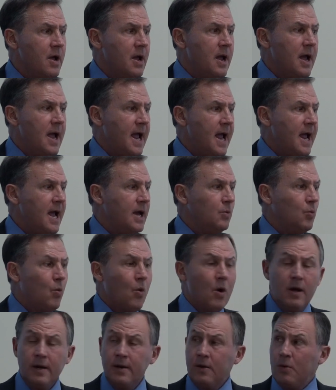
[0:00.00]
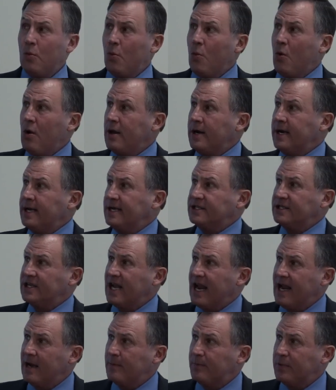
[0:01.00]
And one
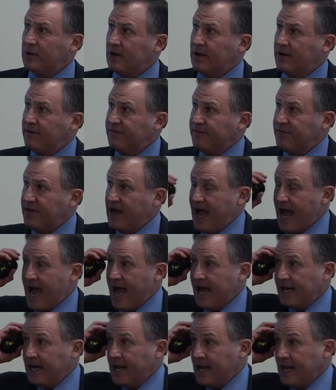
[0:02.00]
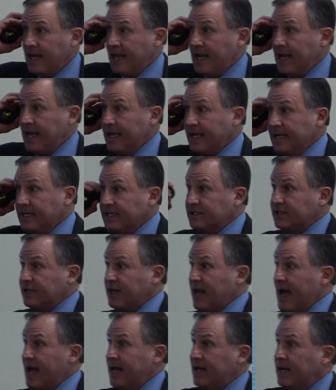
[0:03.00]
example of that is
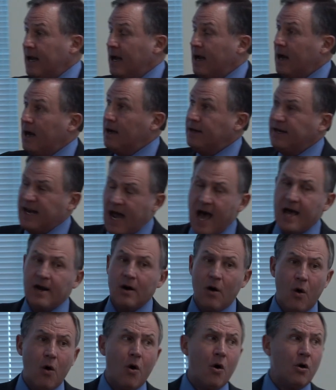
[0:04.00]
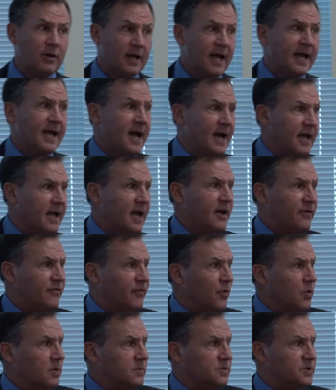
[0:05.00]
that not all AIA
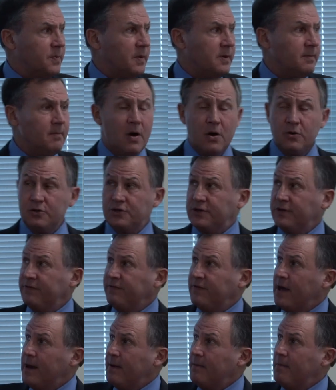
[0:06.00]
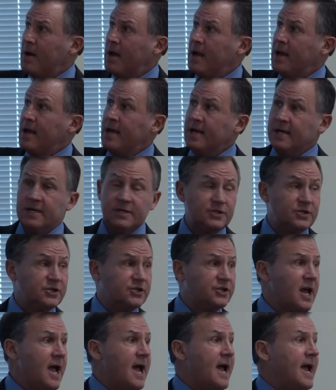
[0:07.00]
forms, but most of them
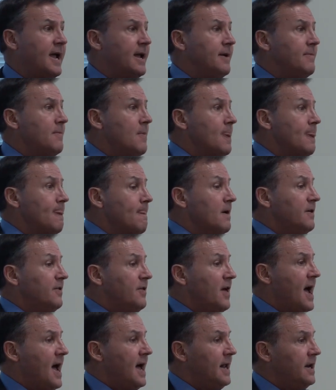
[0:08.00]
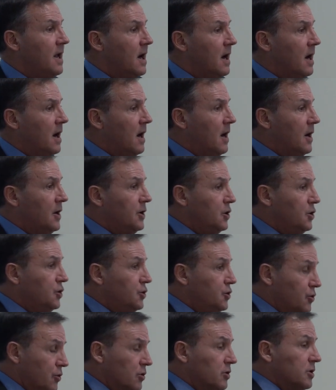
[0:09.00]
say that
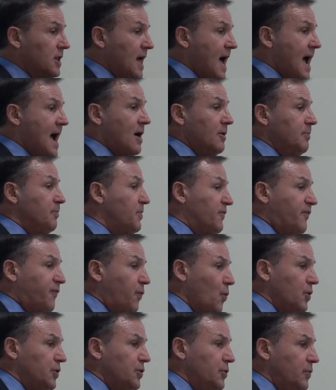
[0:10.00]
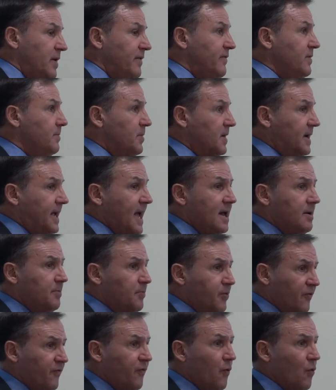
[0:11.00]
you're allowed, before you even begin
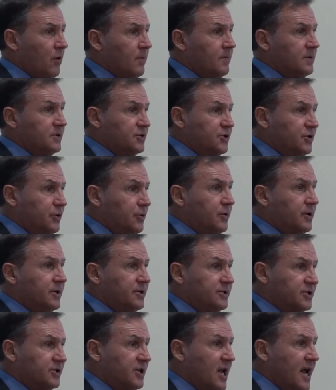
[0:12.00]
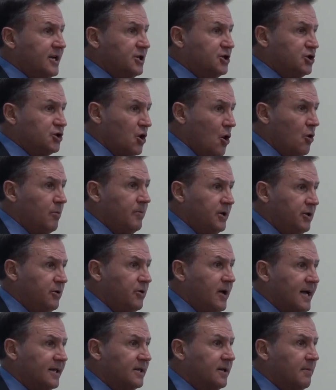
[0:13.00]
performance, you can say, show me you
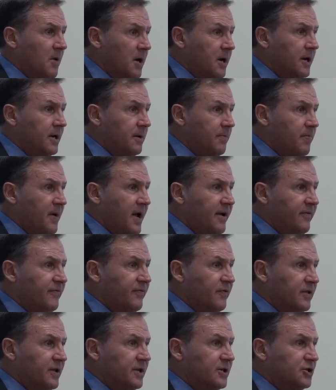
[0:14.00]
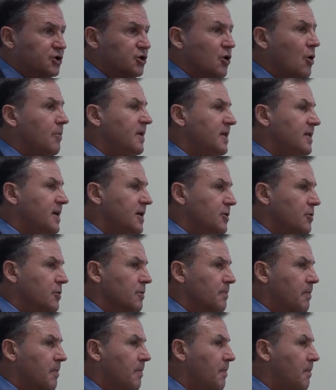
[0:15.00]
got the money to pay for this. Show me that your
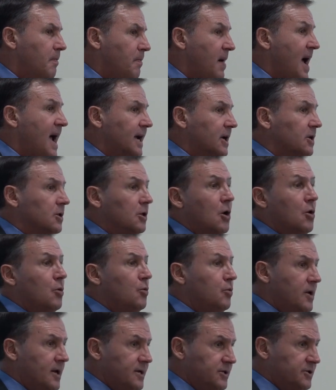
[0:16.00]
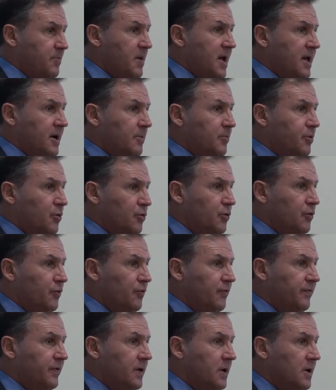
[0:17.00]
bank loan has been
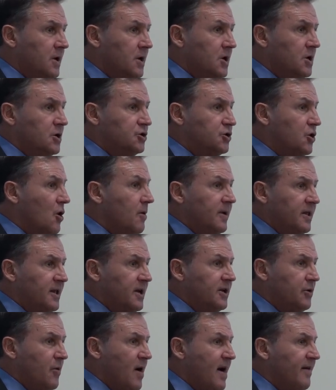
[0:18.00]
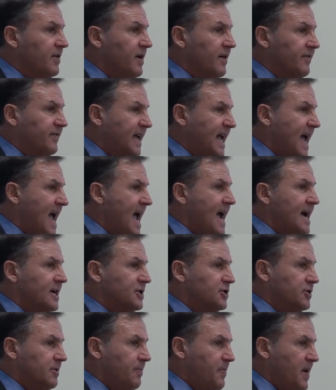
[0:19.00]
approved. Show me that you have enough
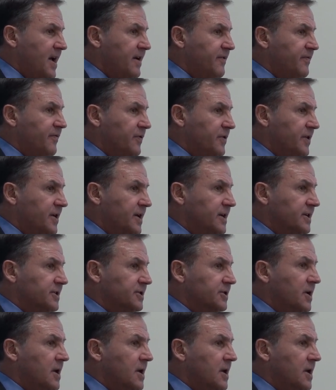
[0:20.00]
cash to pay for this.